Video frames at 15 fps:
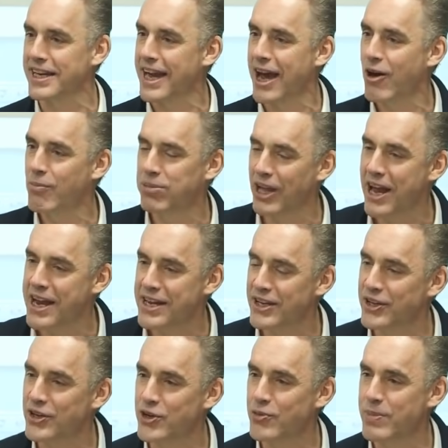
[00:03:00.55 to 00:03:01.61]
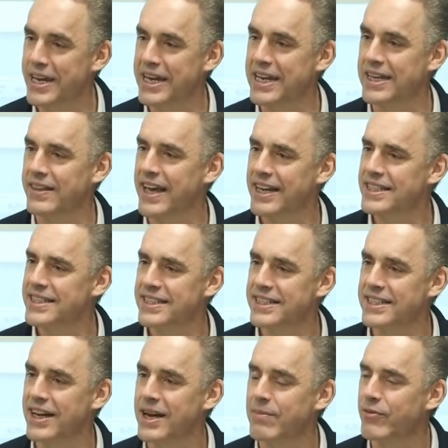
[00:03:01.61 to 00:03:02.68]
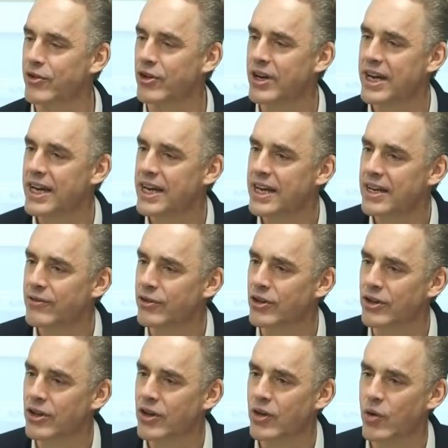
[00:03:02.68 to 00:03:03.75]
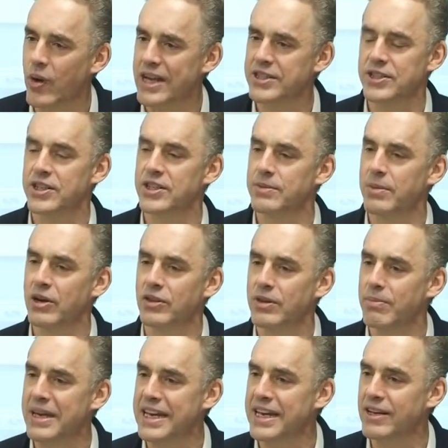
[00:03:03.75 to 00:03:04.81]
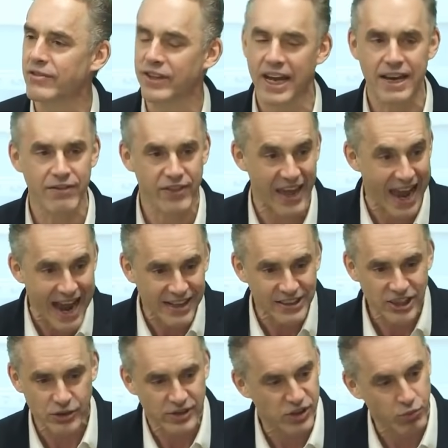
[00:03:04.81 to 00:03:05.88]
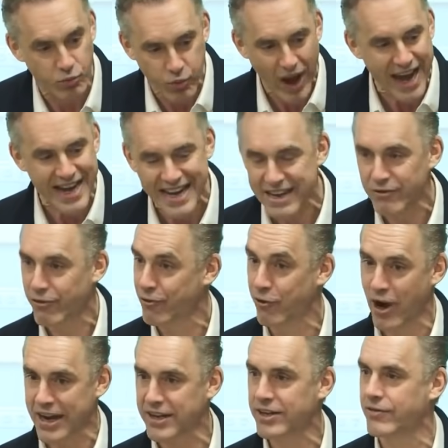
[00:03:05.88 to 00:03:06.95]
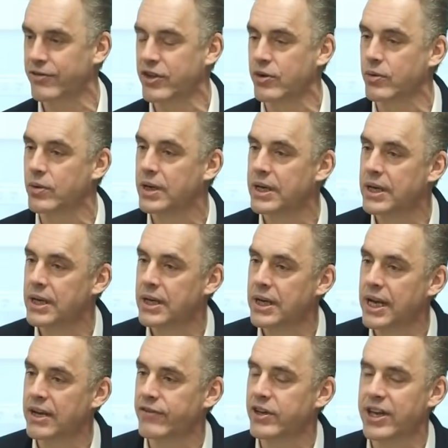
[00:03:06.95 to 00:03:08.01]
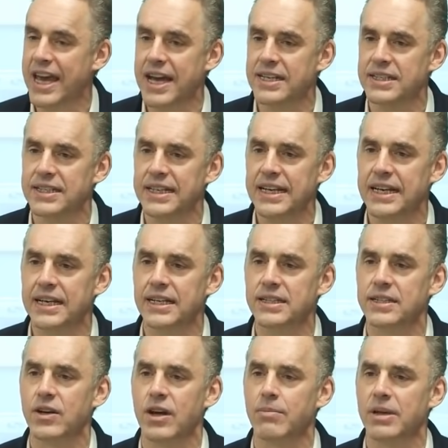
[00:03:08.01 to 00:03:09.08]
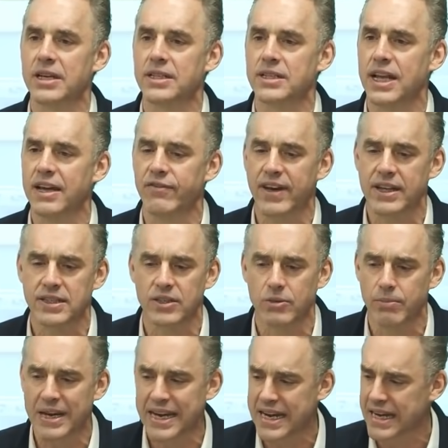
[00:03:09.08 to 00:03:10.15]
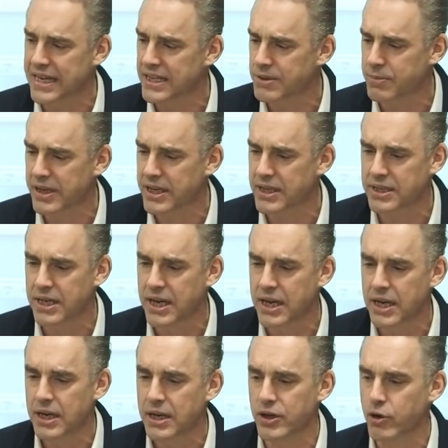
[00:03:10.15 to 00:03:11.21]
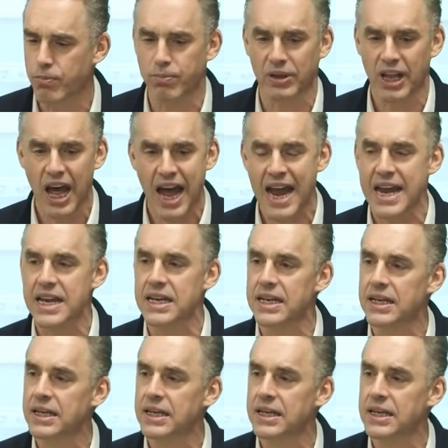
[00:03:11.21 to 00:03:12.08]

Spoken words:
Like, how blind can you be? That isn't a time for questions about the meaning of life. The answer is right in front of you. And if you can't see it, it's not because life has no meaning, it's because you're blind.